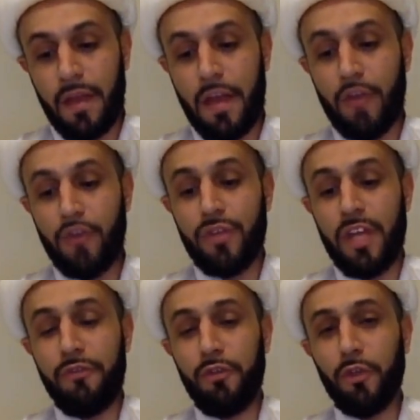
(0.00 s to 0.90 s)
And
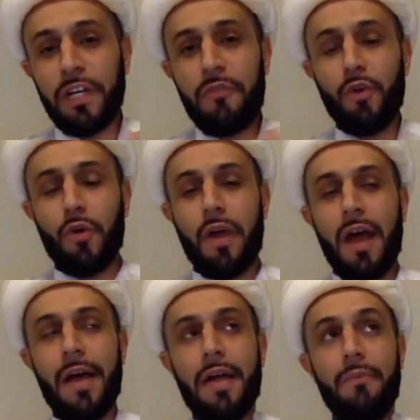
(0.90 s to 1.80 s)
if you look at the
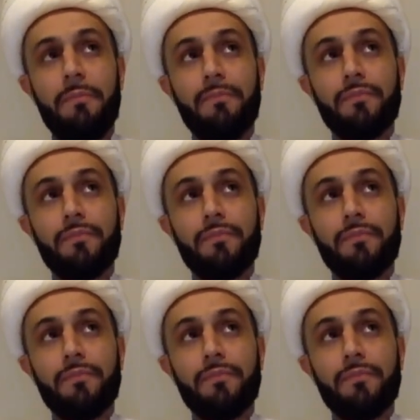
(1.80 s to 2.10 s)
Quran,